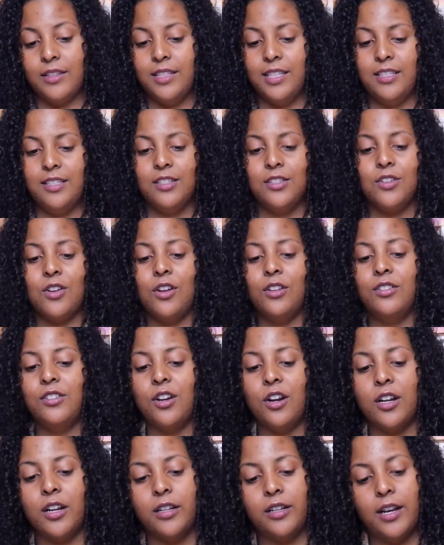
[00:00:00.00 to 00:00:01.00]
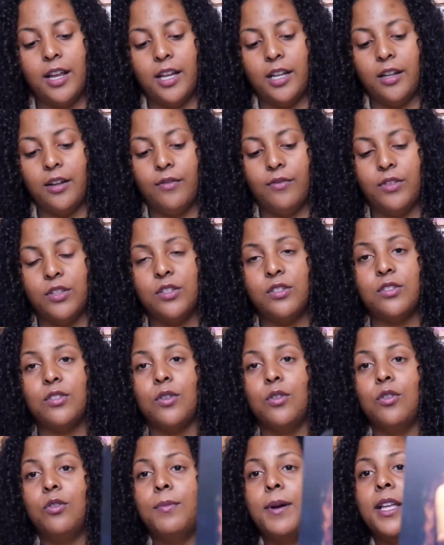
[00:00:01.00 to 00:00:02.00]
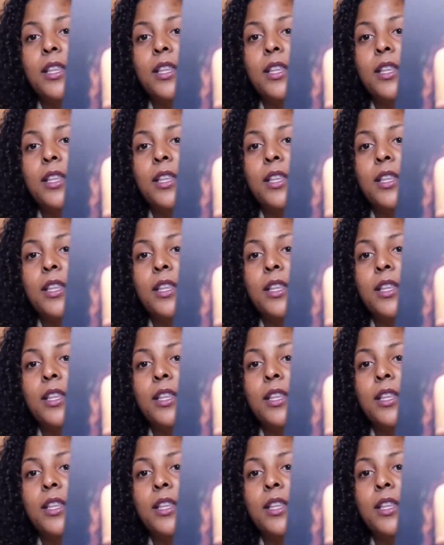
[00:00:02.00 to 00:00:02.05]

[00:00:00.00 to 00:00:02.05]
This is called Dark Night of the Soul,